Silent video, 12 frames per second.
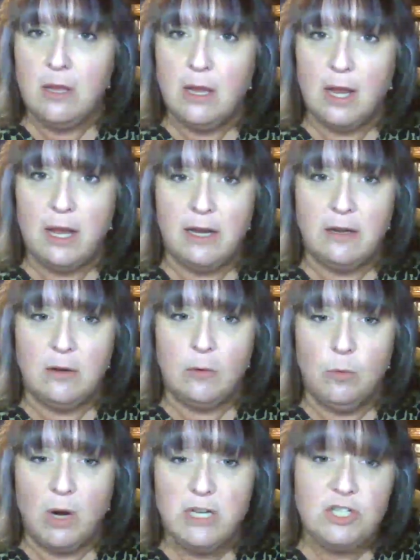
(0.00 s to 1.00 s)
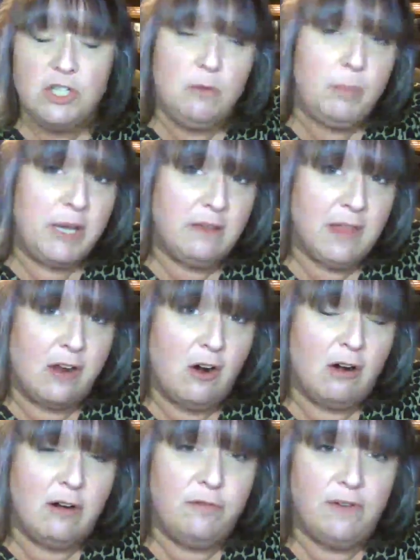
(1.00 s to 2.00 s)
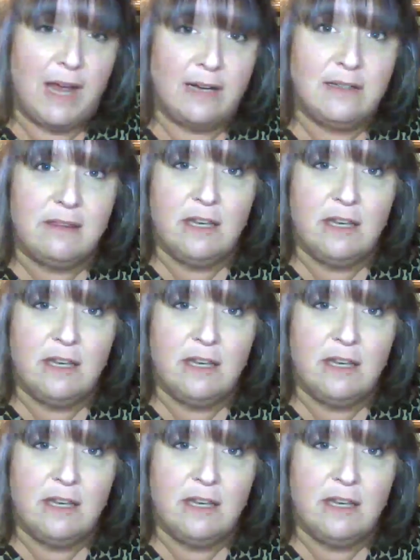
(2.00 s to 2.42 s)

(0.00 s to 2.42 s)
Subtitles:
And once you pick that artifact,